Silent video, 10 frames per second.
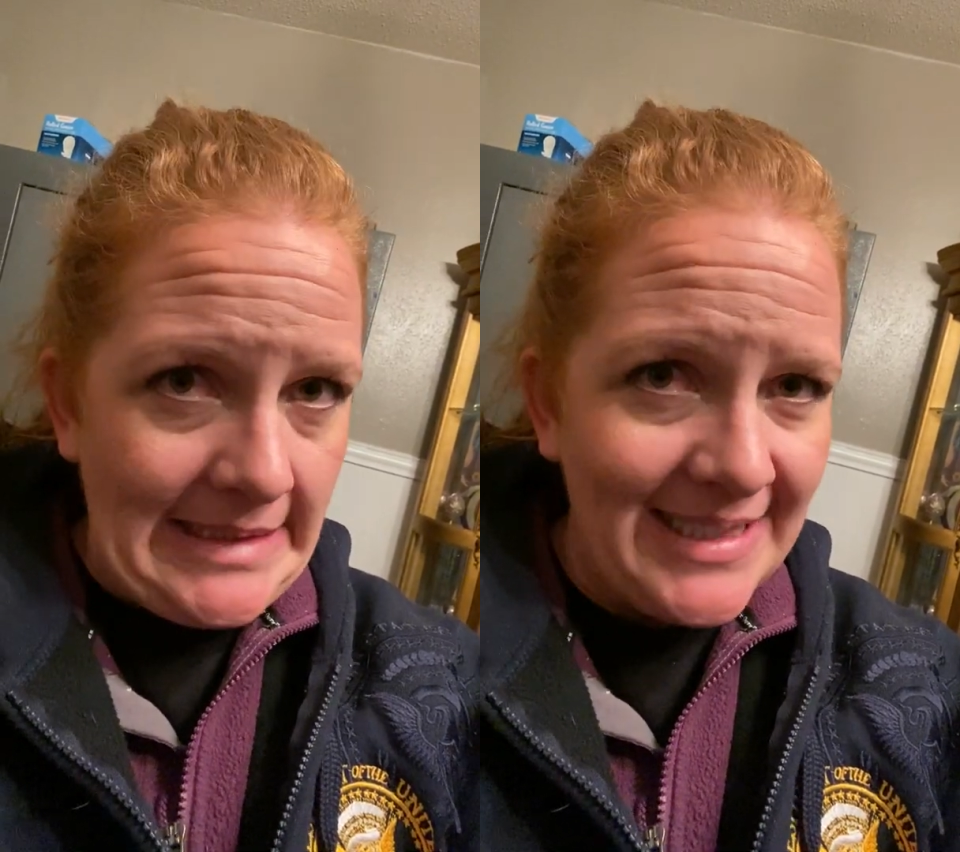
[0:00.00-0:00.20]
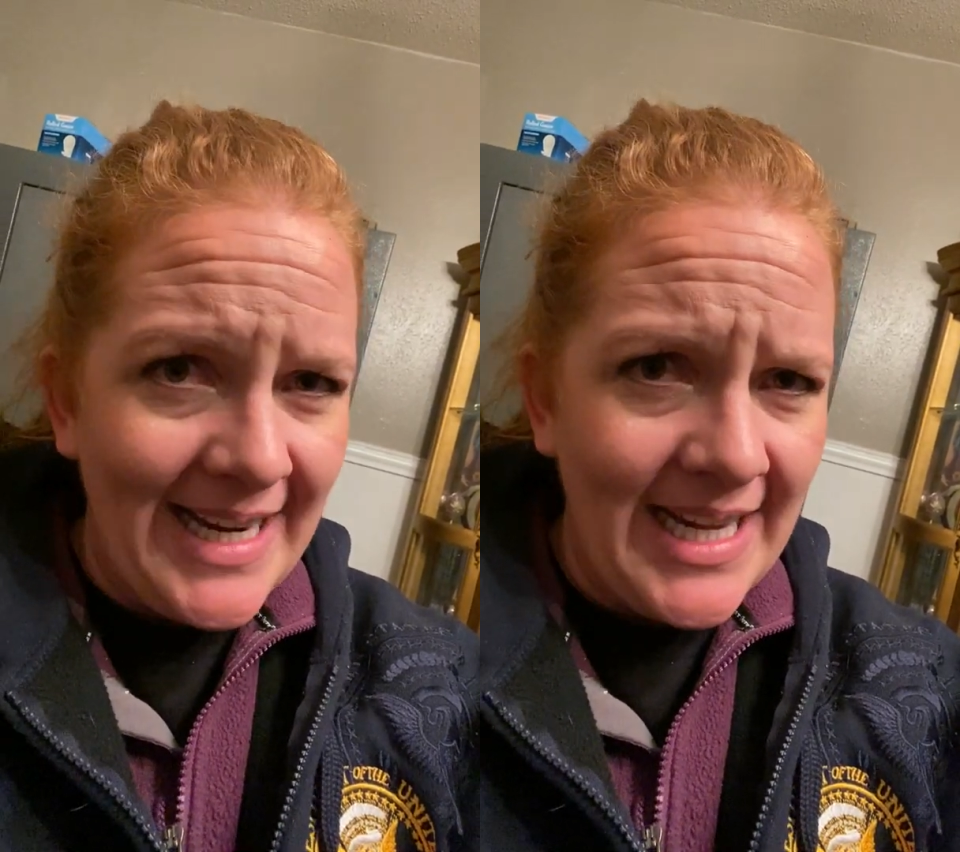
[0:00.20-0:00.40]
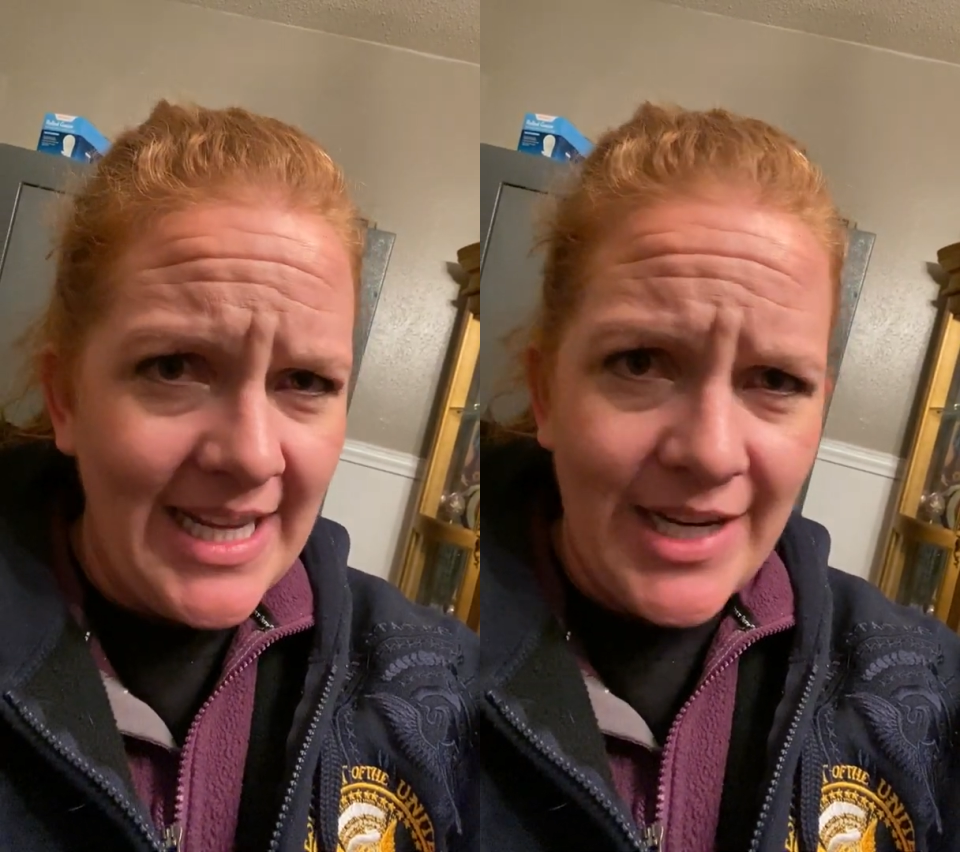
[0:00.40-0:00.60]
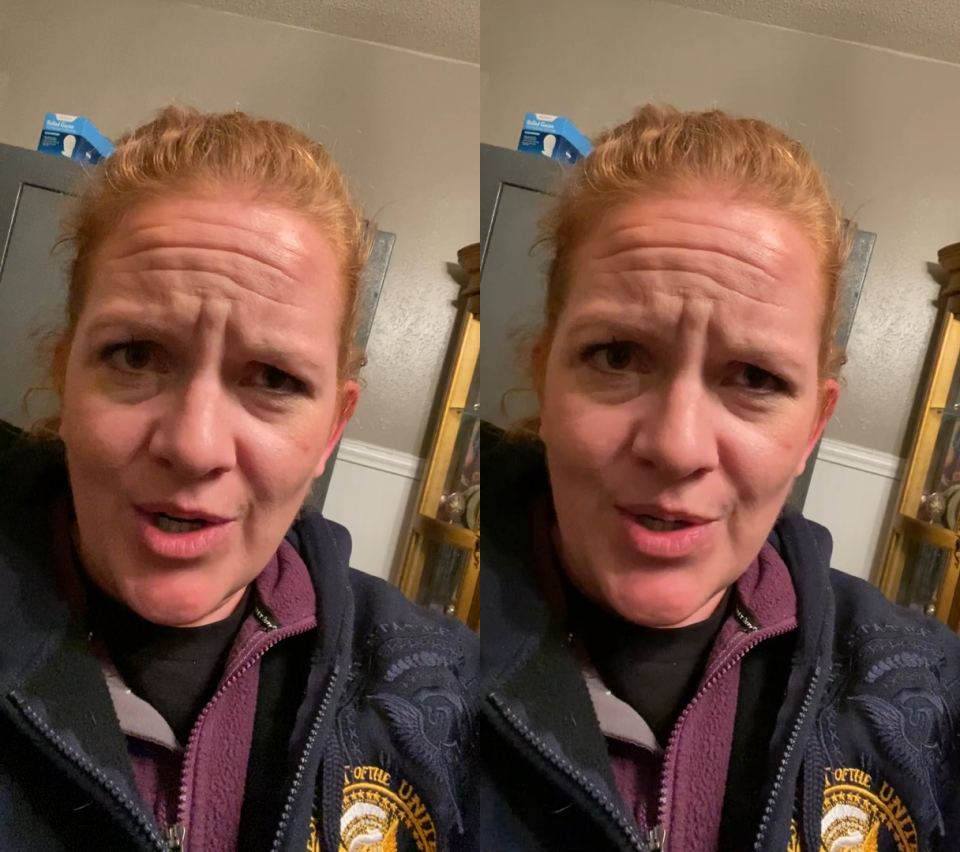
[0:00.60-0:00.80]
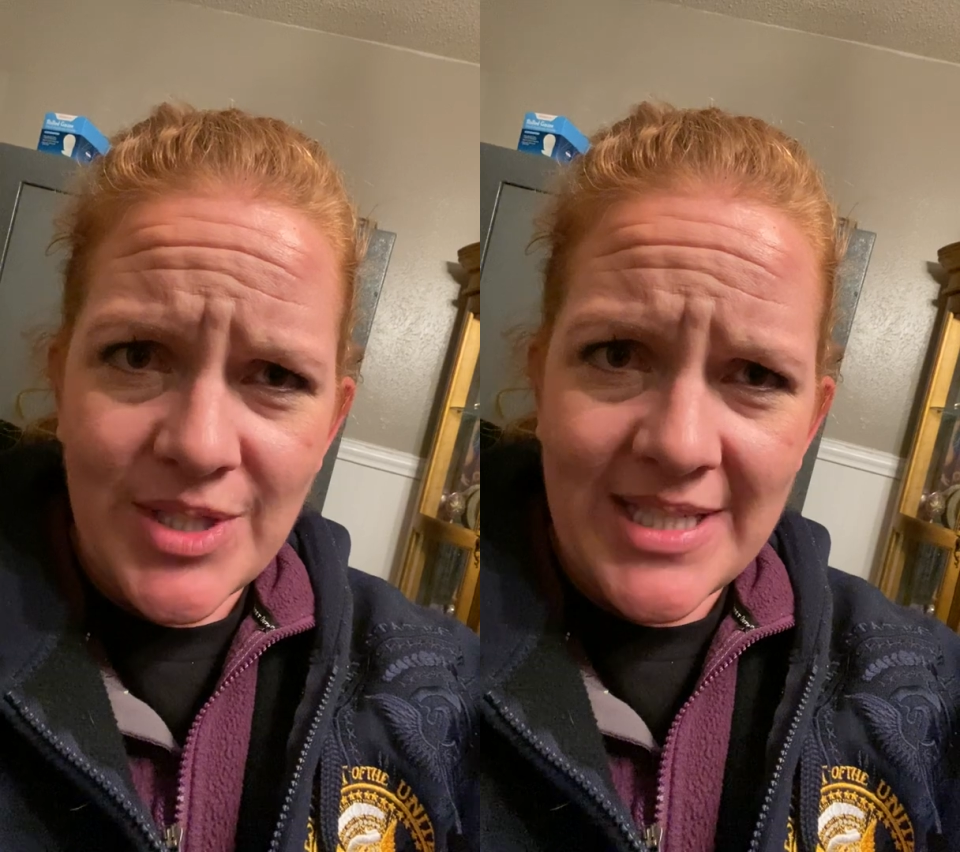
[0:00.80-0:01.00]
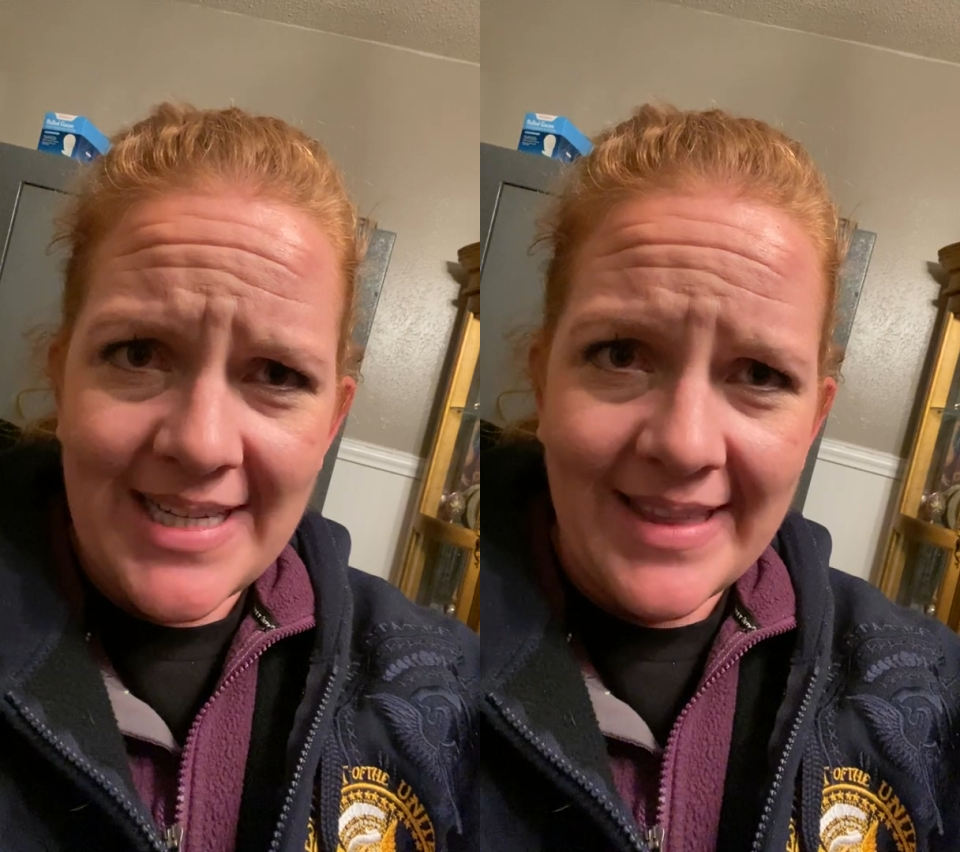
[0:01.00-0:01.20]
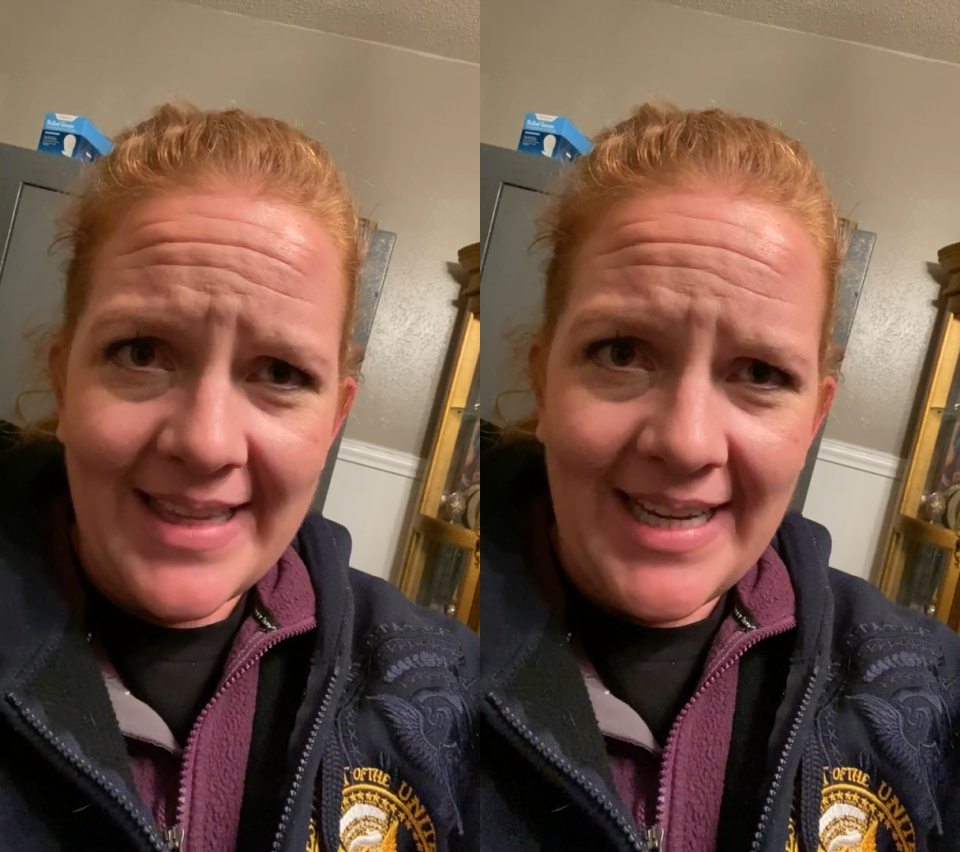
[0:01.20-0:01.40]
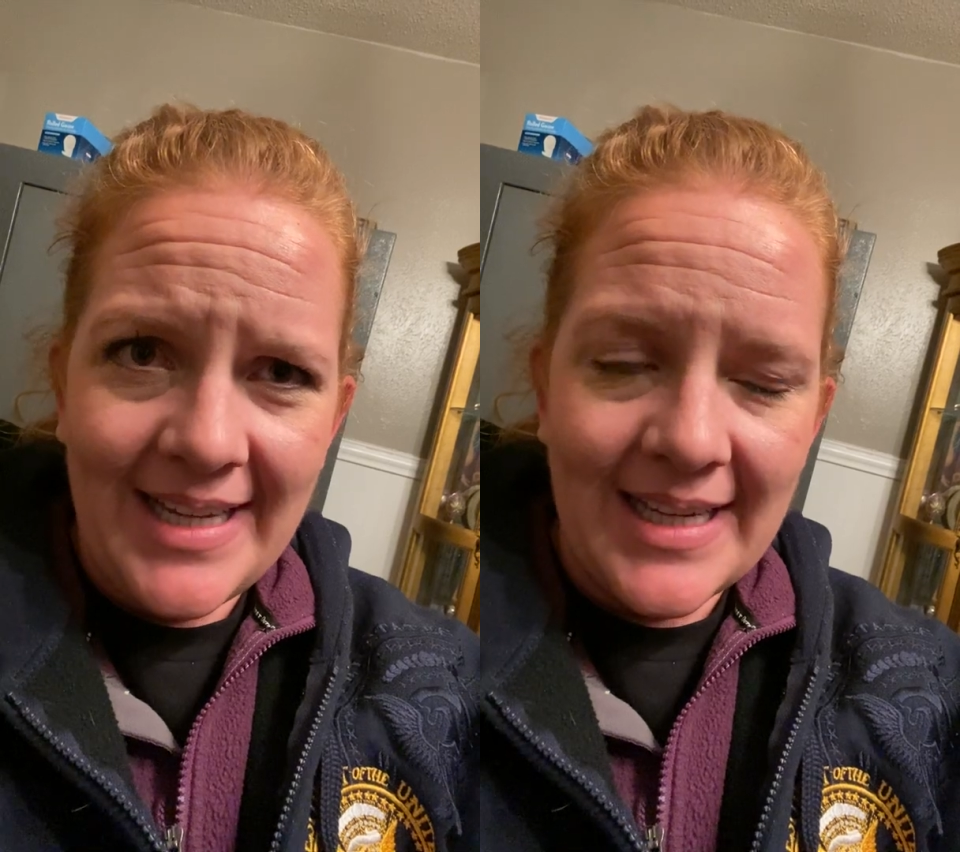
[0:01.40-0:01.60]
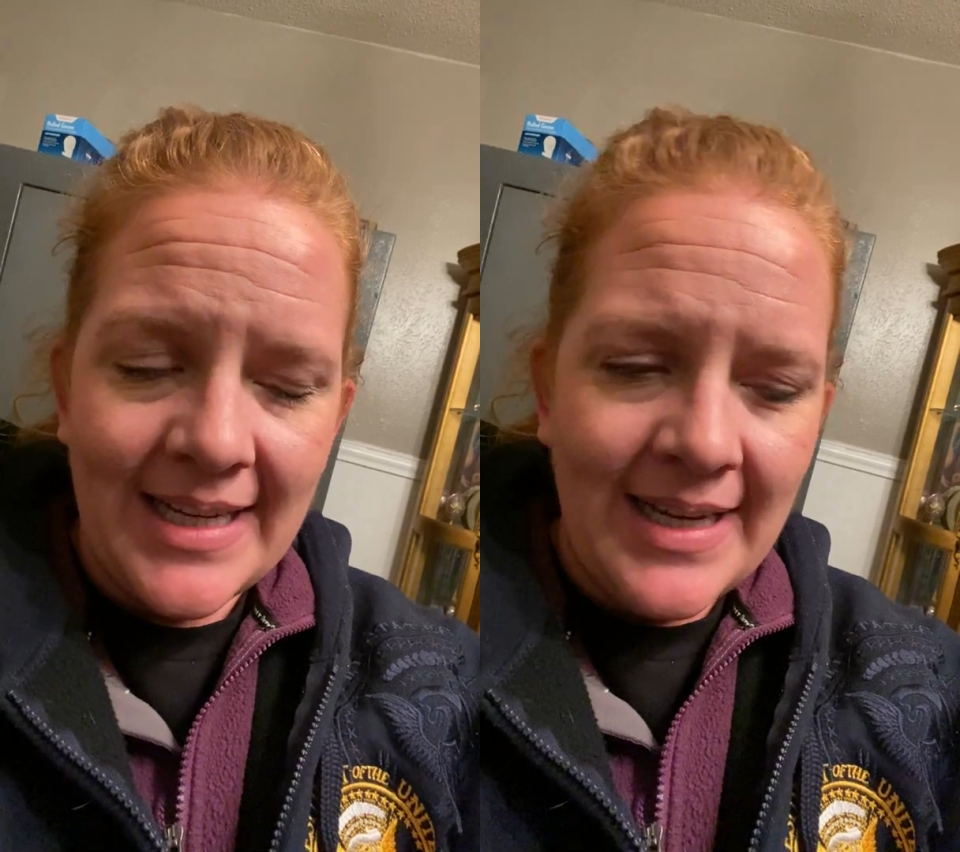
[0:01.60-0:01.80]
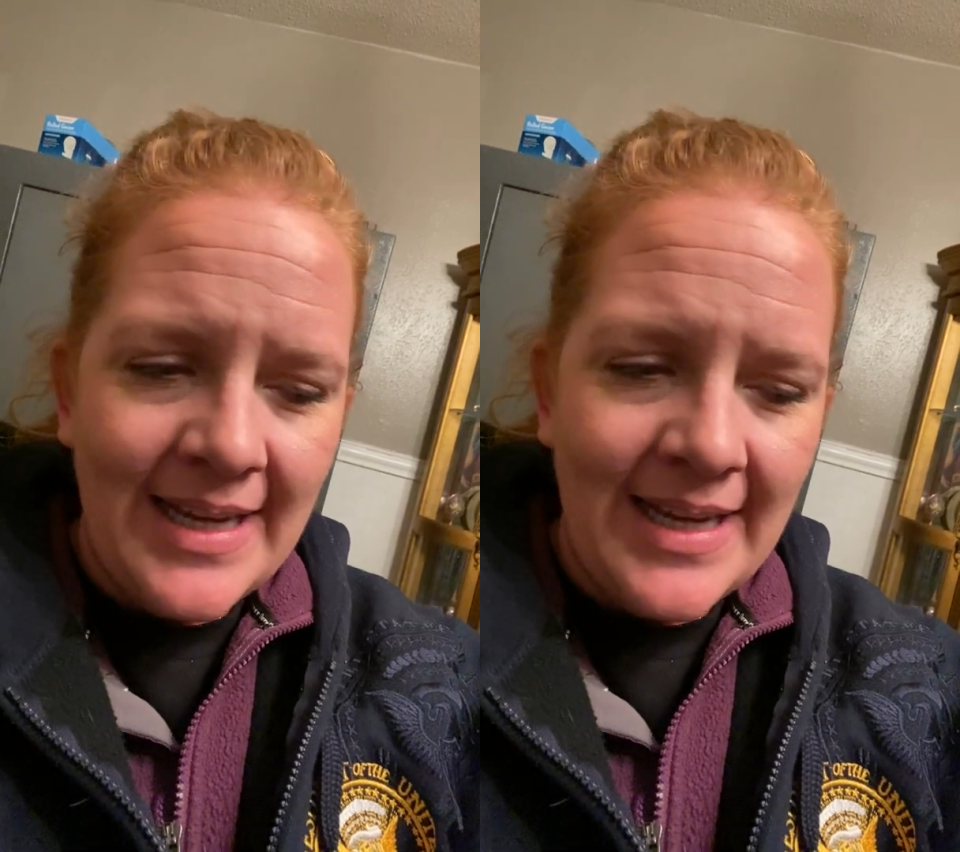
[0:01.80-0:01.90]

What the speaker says: 80 years, I think.